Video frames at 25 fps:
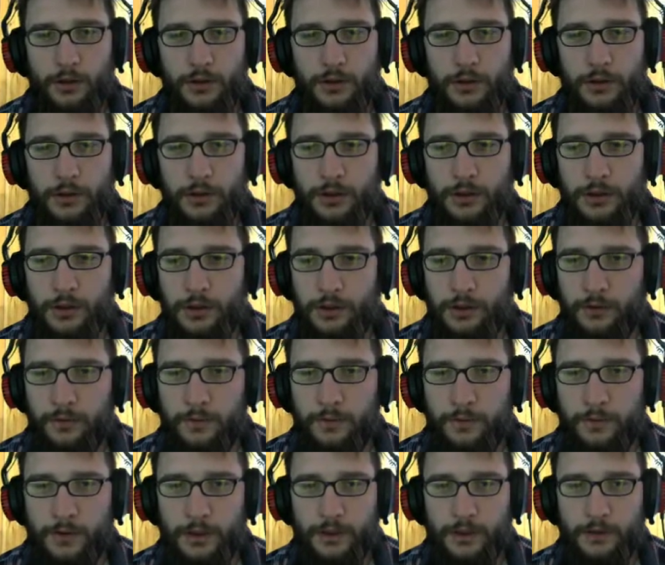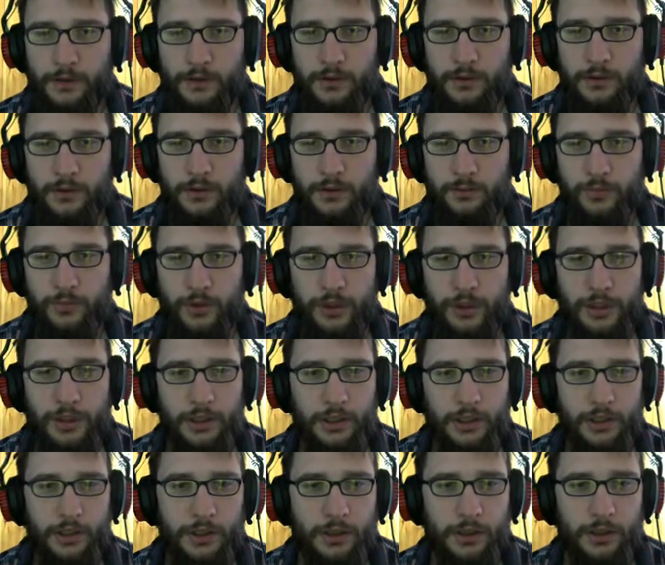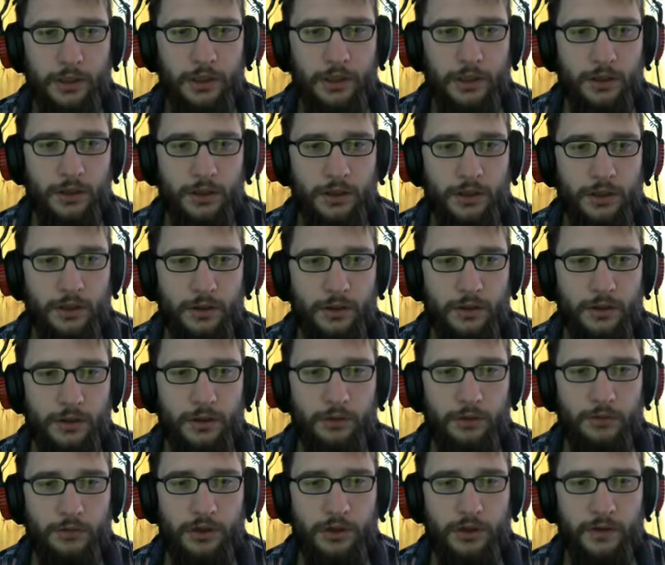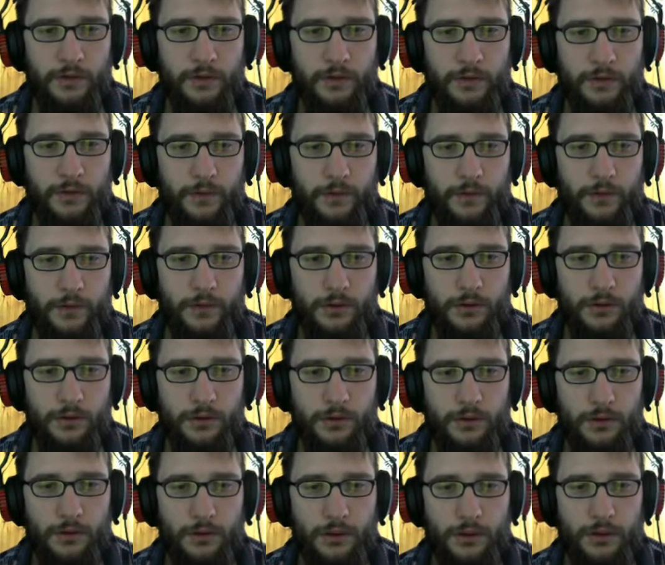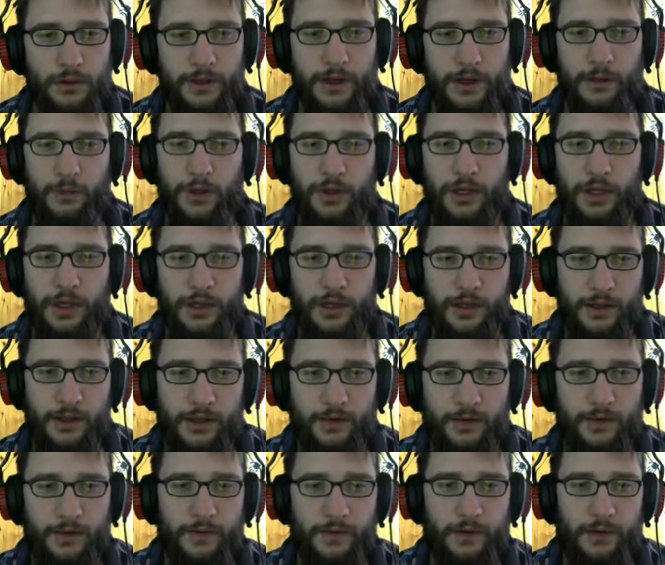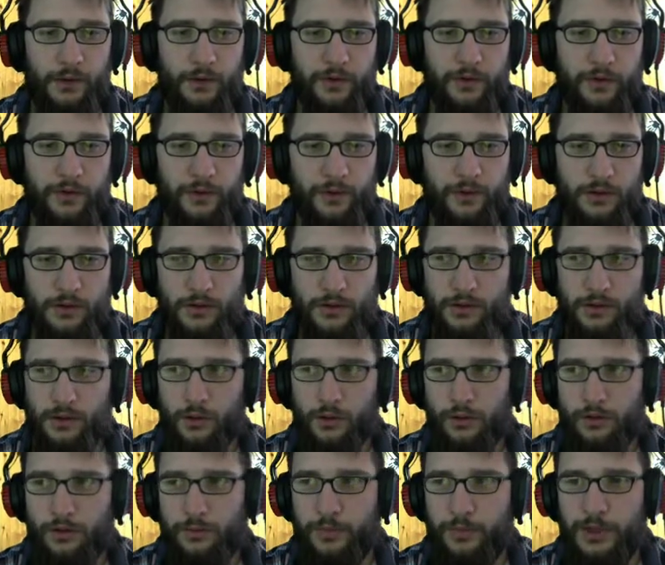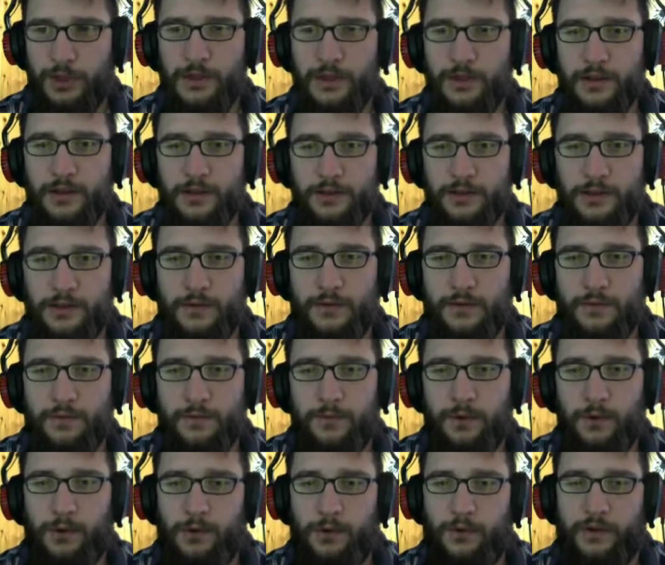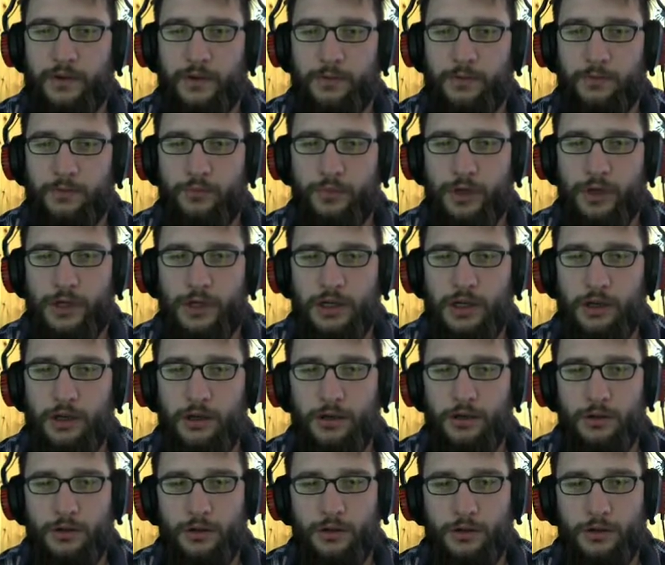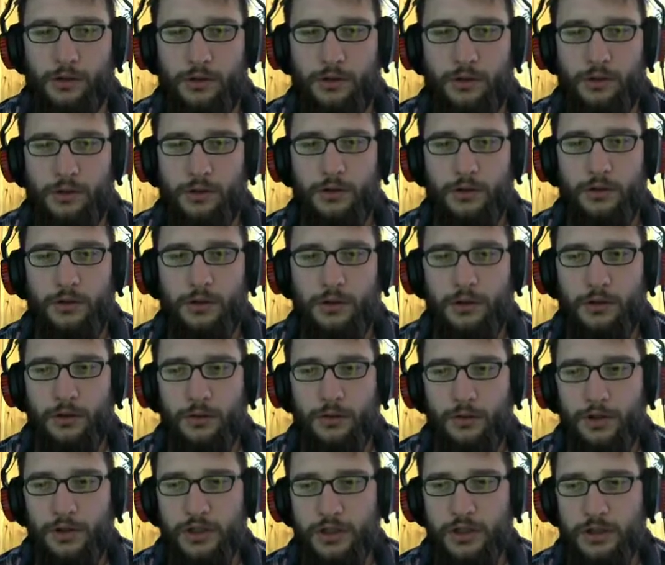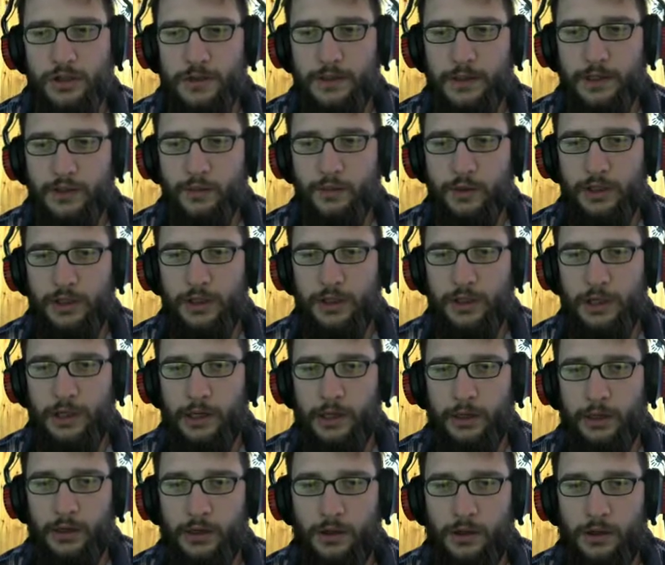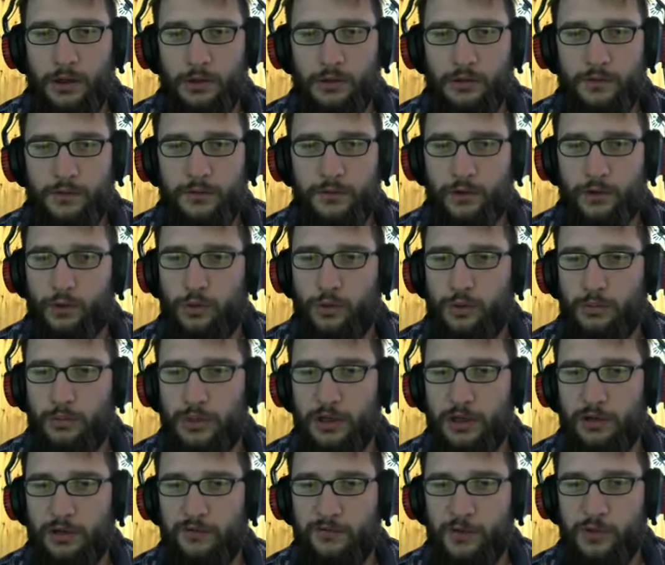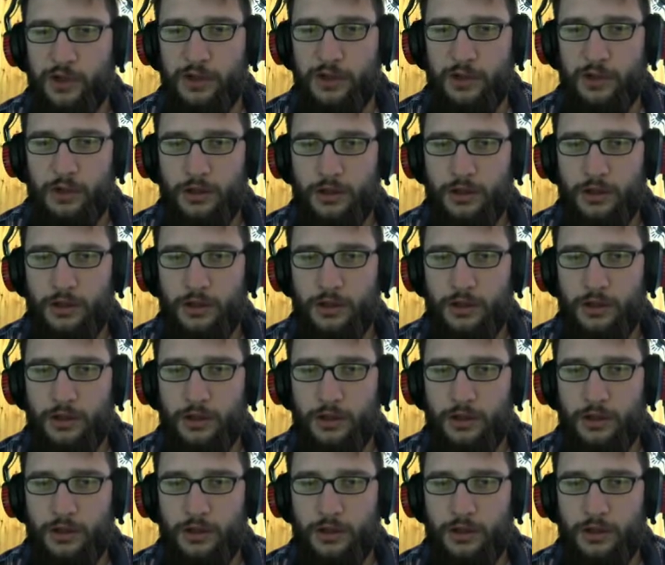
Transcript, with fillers: I've got your brandy. Here it is. Yeah, we get a thousand gold pieces for that brandy, which is actually a lot for one bottle of brandy.